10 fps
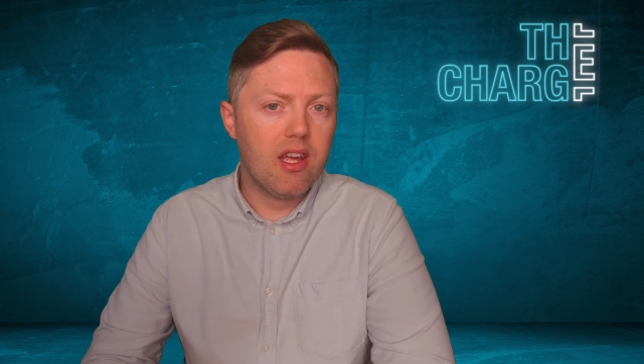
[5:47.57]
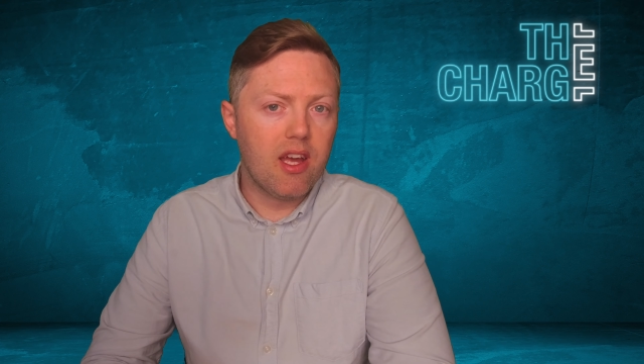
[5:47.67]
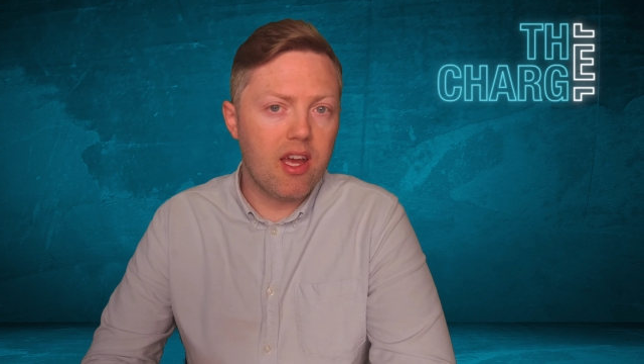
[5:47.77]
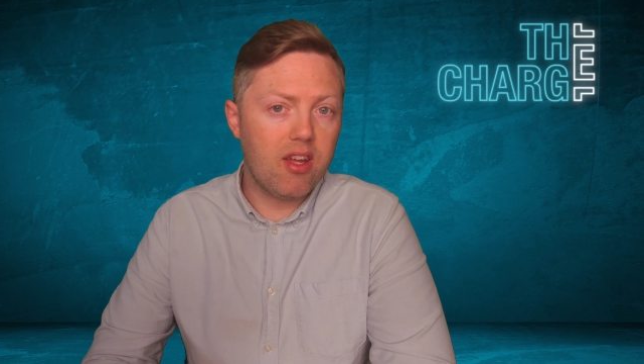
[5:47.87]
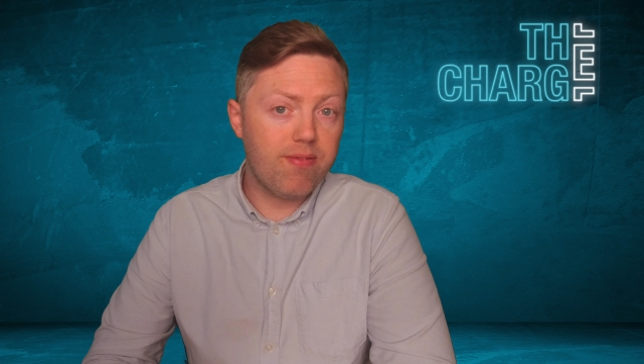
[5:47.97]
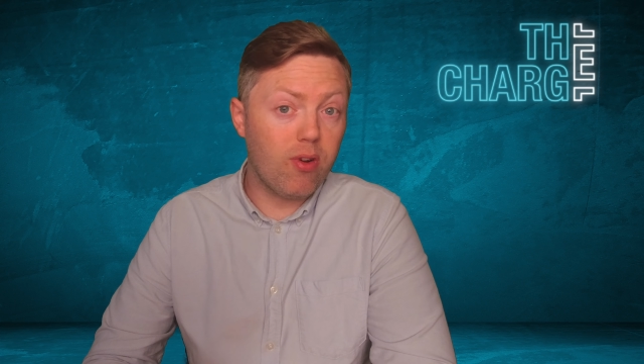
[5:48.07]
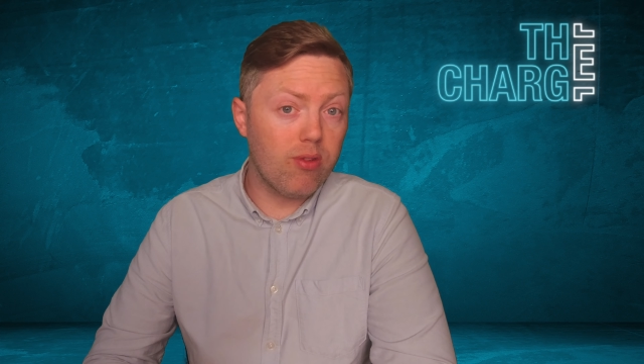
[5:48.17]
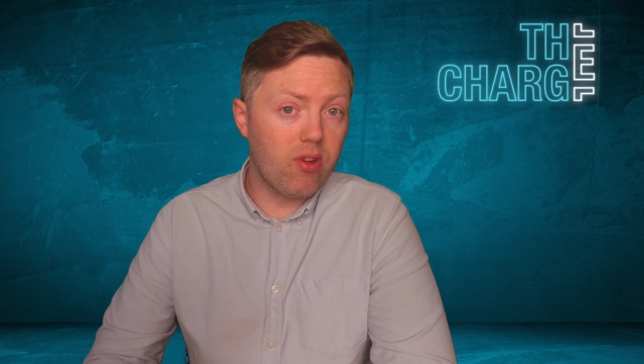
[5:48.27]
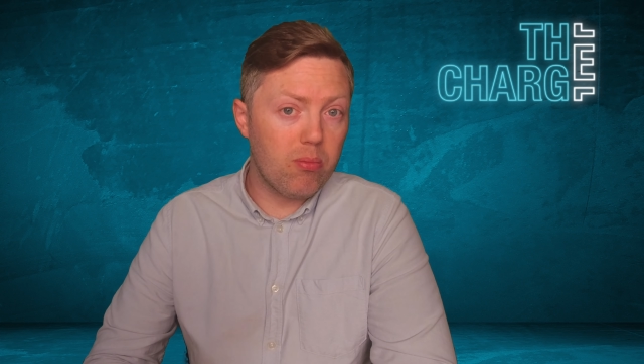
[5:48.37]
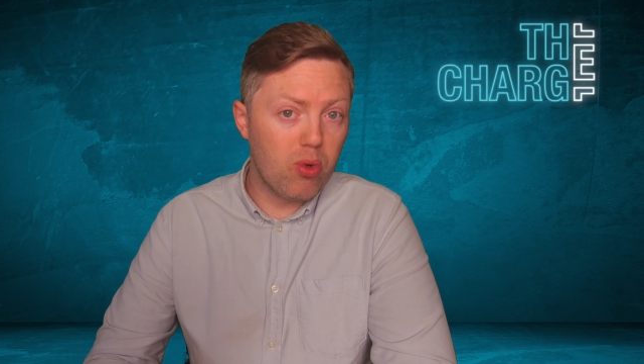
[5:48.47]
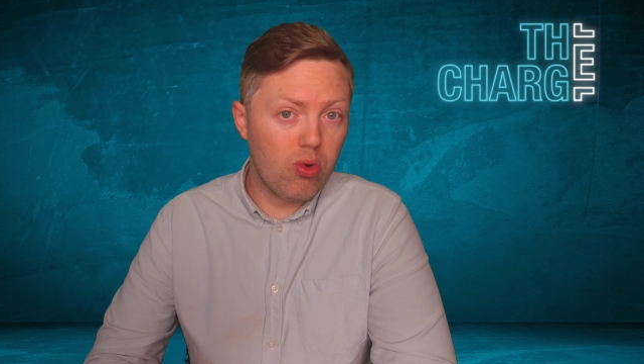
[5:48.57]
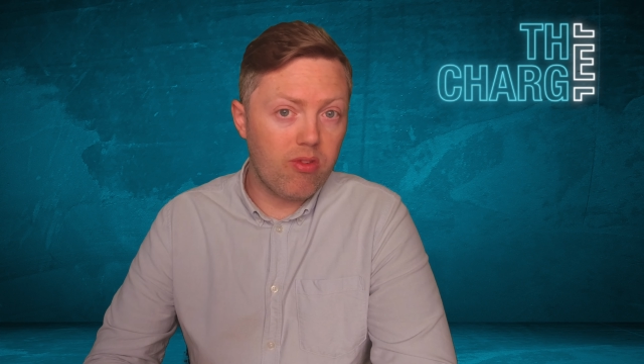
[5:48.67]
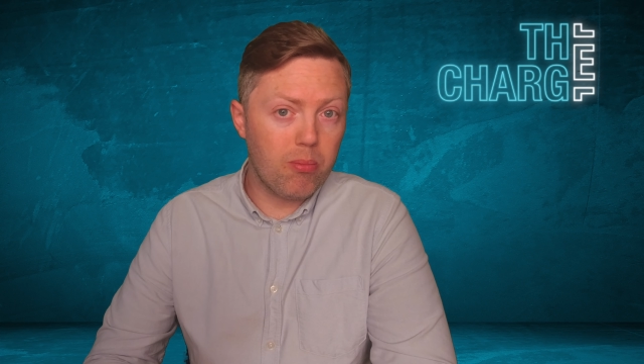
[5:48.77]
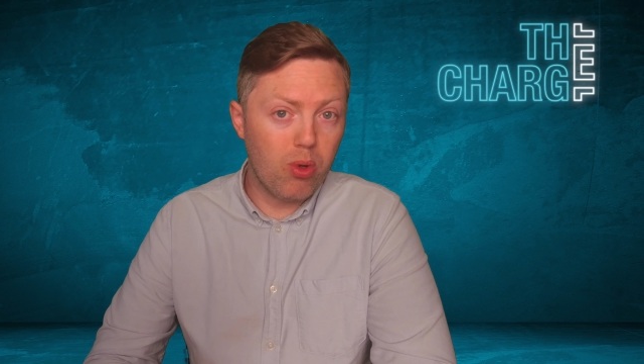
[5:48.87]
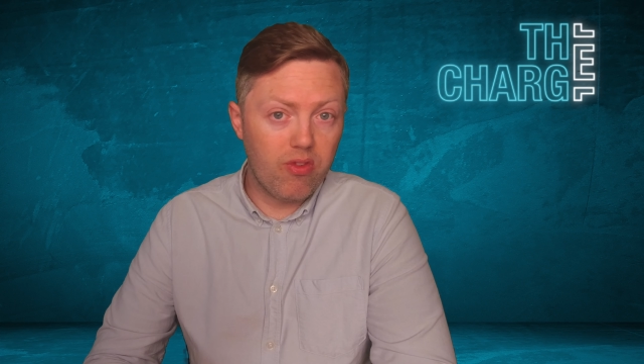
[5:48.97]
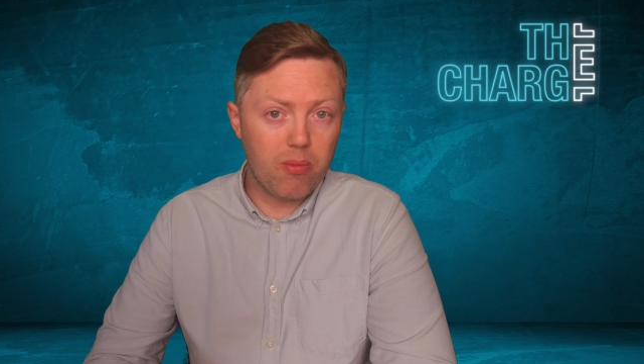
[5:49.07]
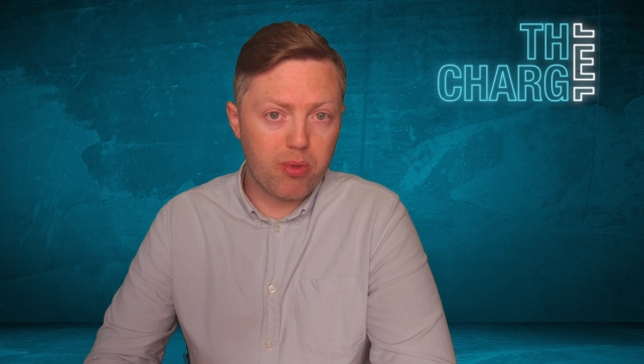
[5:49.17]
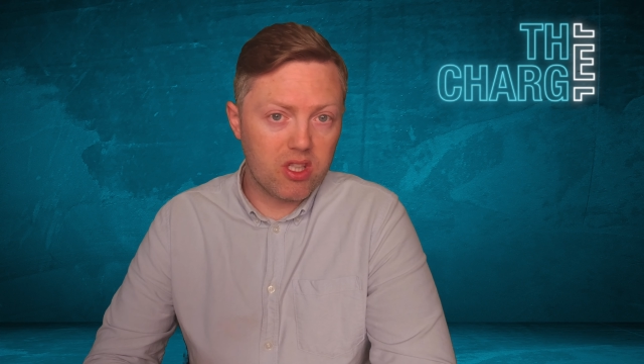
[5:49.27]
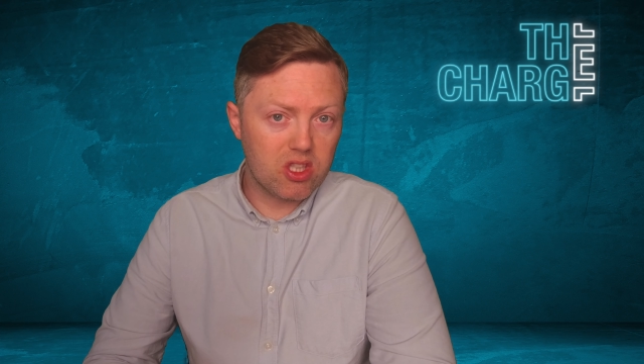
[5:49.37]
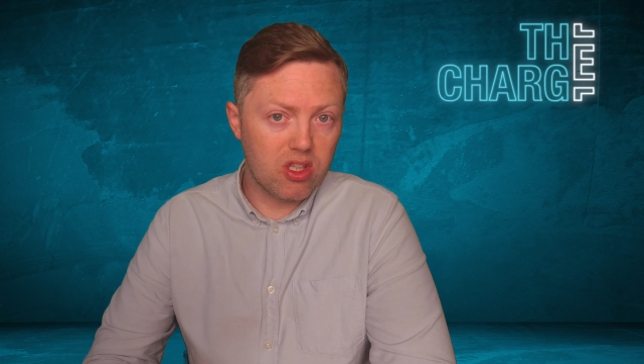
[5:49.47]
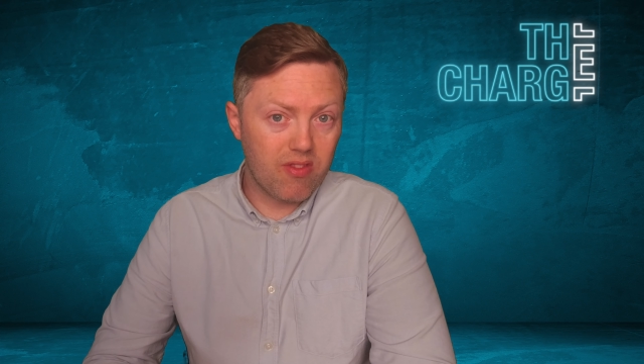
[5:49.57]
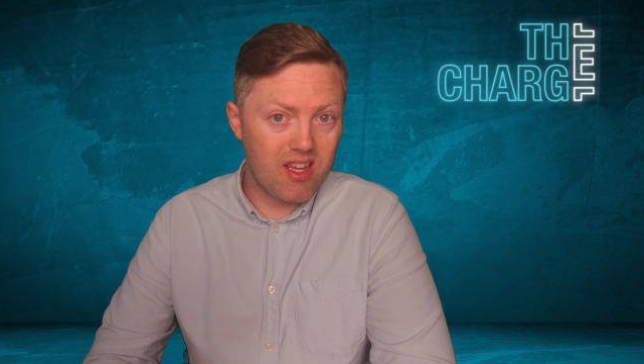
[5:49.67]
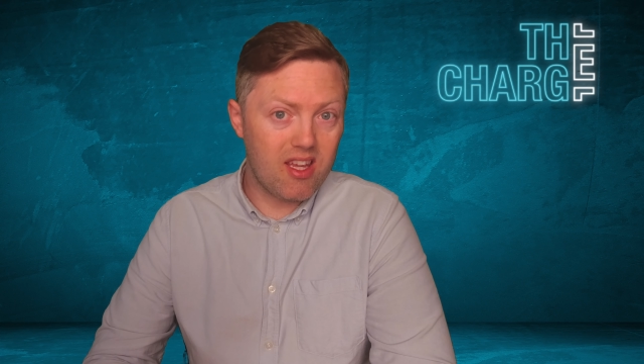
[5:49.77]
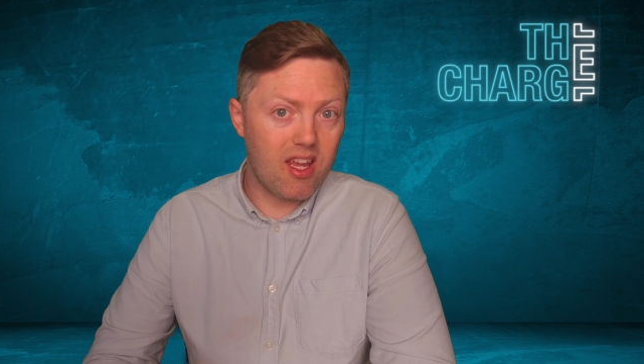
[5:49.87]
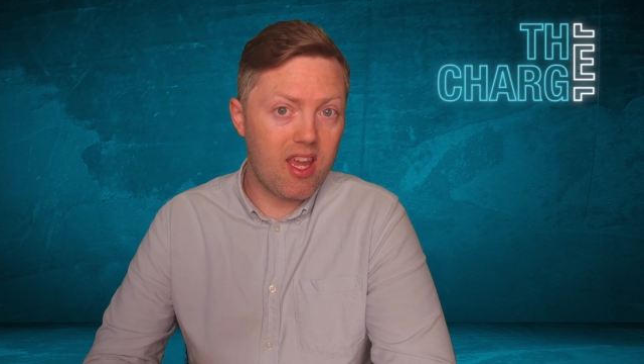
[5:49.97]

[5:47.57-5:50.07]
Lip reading: If Volvo moves the production of the